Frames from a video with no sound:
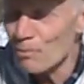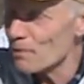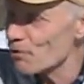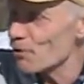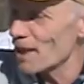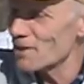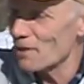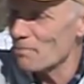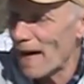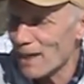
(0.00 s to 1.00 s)
Before I
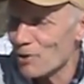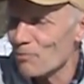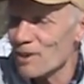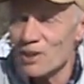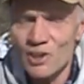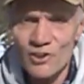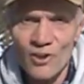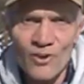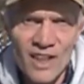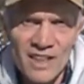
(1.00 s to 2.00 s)
said Magnum, which is wrong.